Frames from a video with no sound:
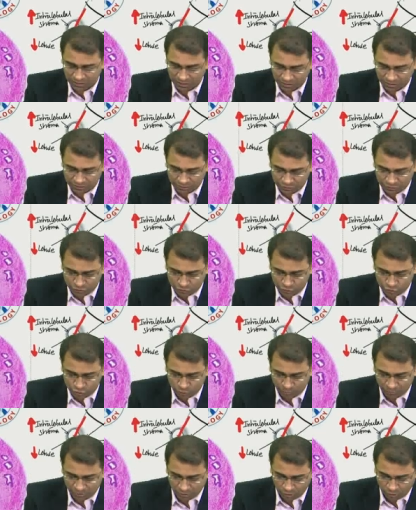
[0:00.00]
a
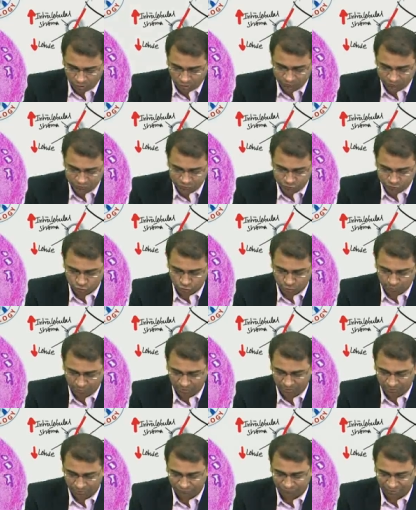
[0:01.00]
tumor of
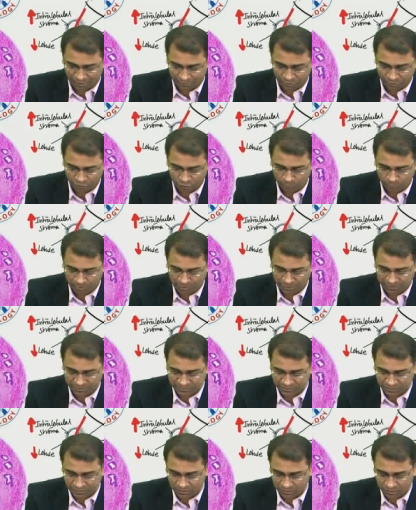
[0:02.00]
stroma. Fibroadenoma
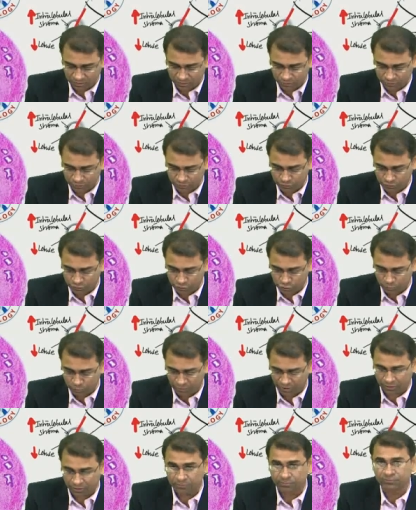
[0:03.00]
is a
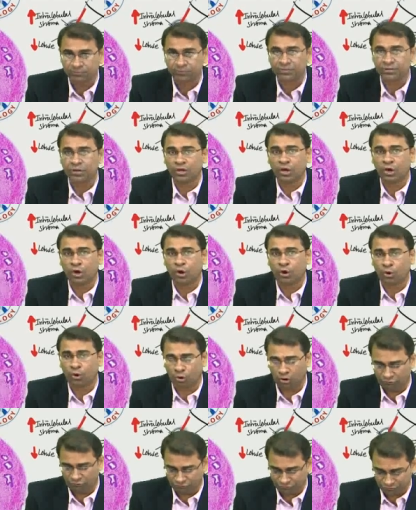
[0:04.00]
tumor
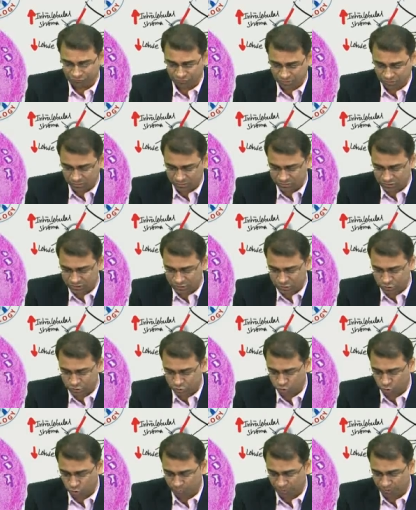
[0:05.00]
of
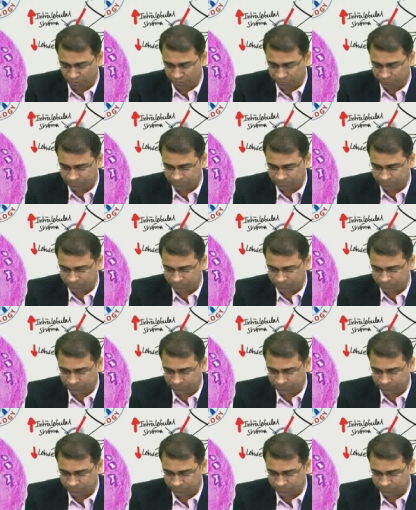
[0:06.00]
stroma.